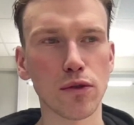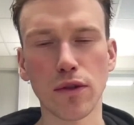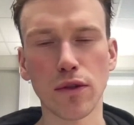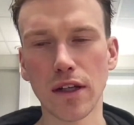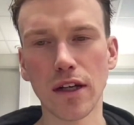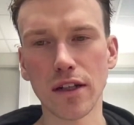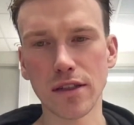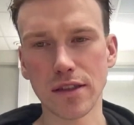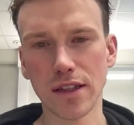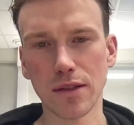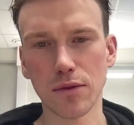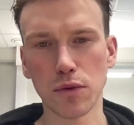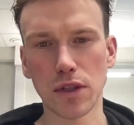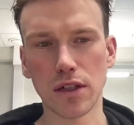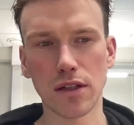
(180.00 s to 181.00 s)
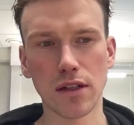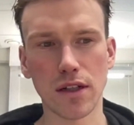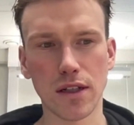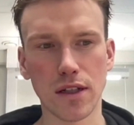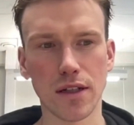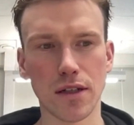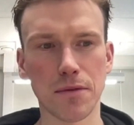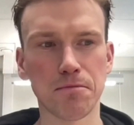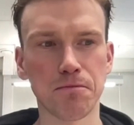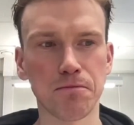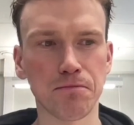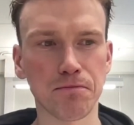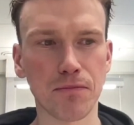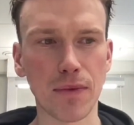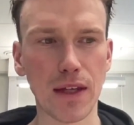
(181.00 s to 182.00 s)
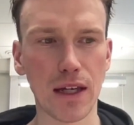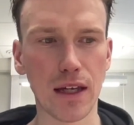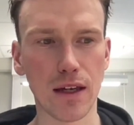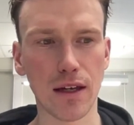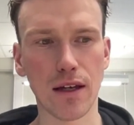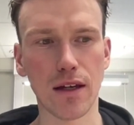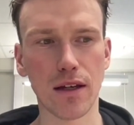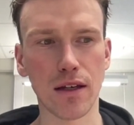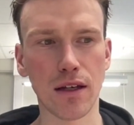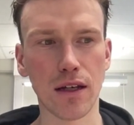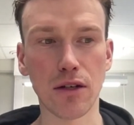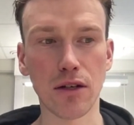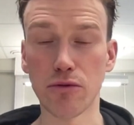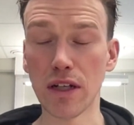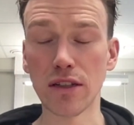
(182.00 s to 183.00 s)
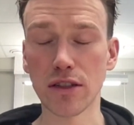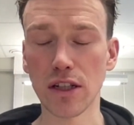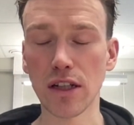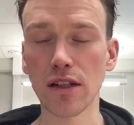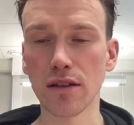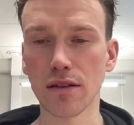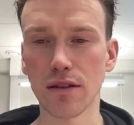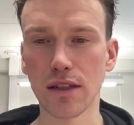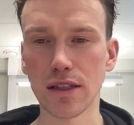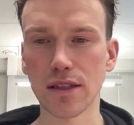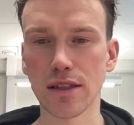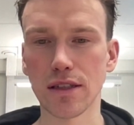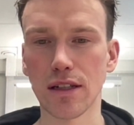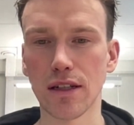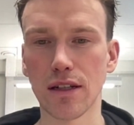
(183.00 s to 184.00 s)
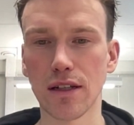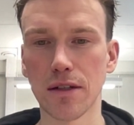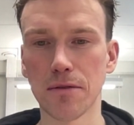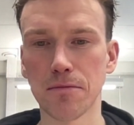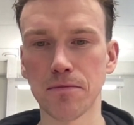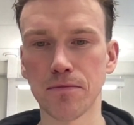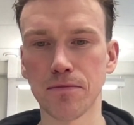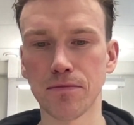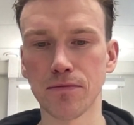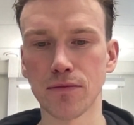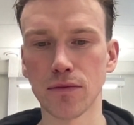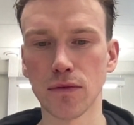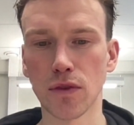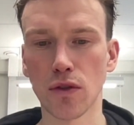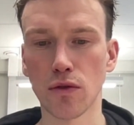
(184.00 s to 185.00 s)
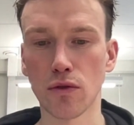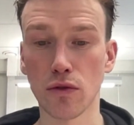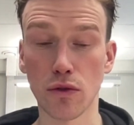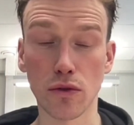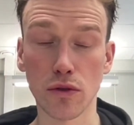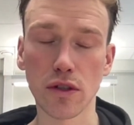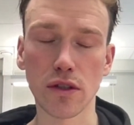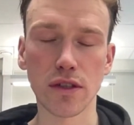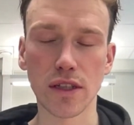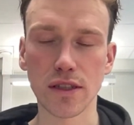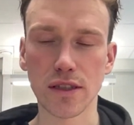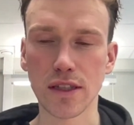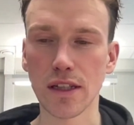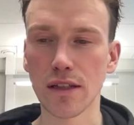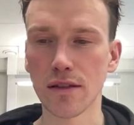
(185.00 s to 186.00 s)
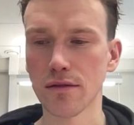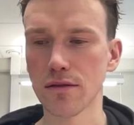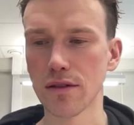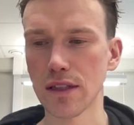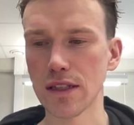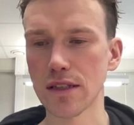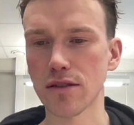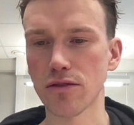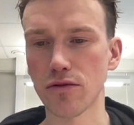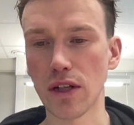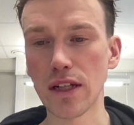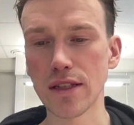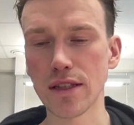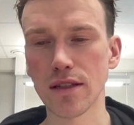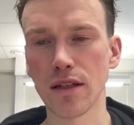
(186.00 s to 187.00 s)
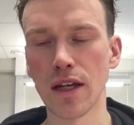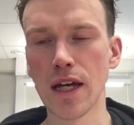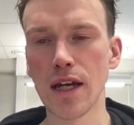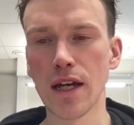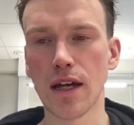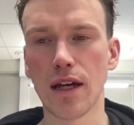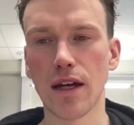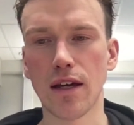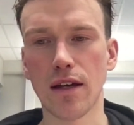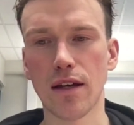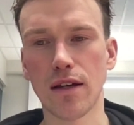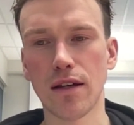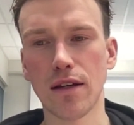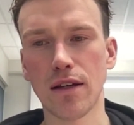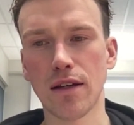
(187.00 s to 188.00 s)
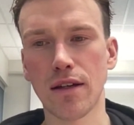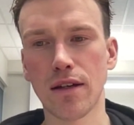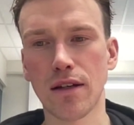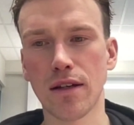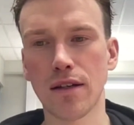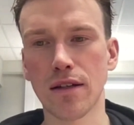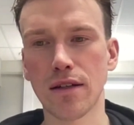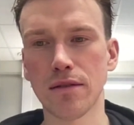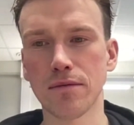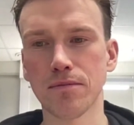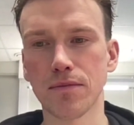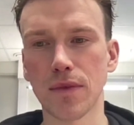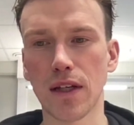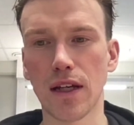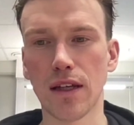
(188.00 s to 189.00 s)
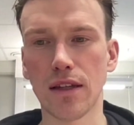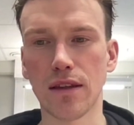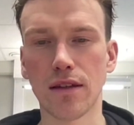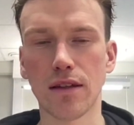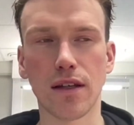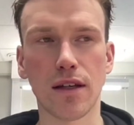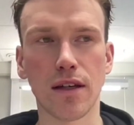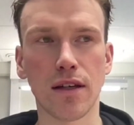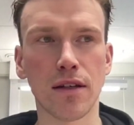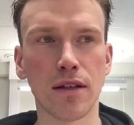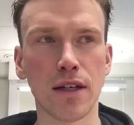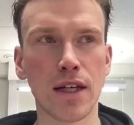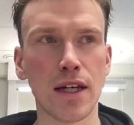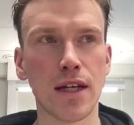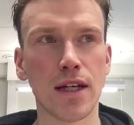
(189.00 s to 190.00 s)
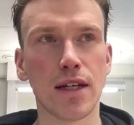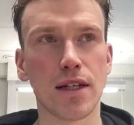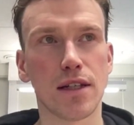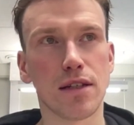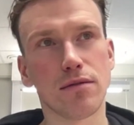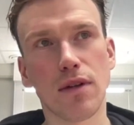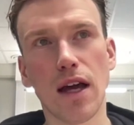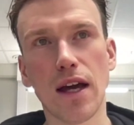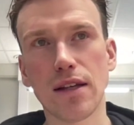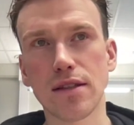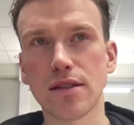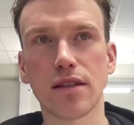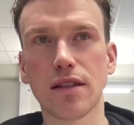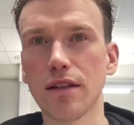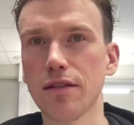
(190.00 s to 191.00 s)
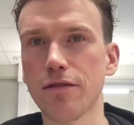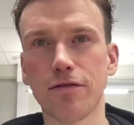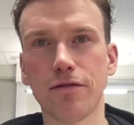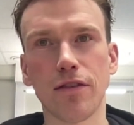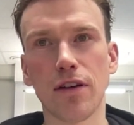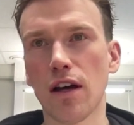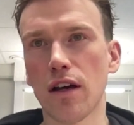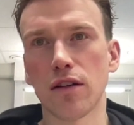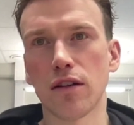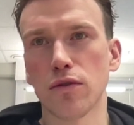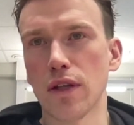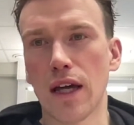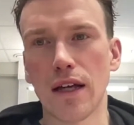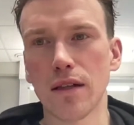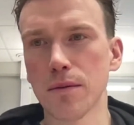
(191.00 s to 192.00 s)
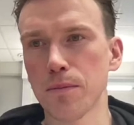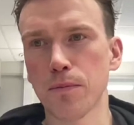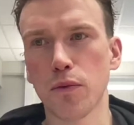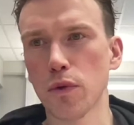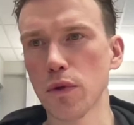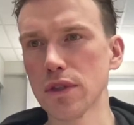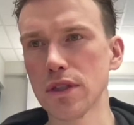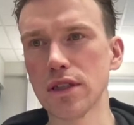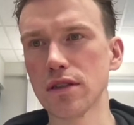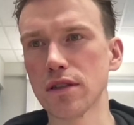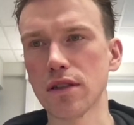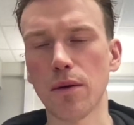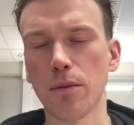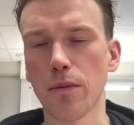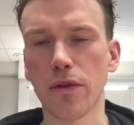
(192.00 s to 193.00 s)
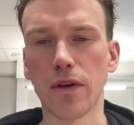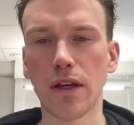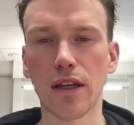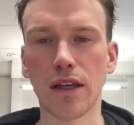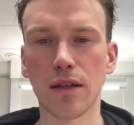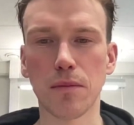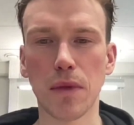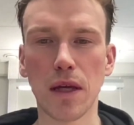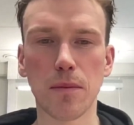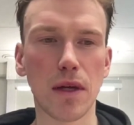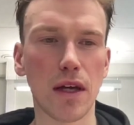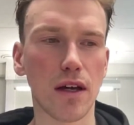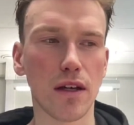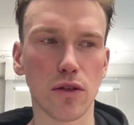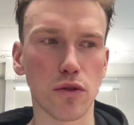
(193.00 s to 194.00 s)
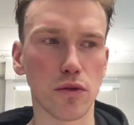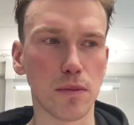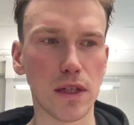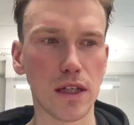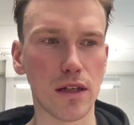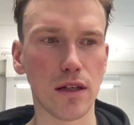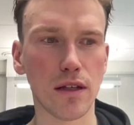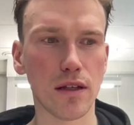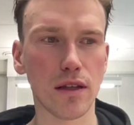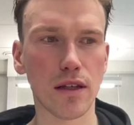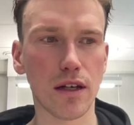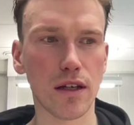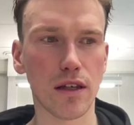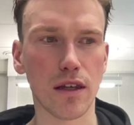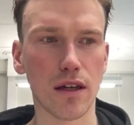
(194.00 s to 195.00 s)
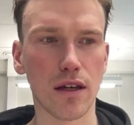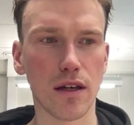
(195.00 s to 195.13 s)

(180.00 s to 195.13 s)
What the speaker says: the guys that were arranging this or organizing this race, and asked if I could help with something, and maybe I could be like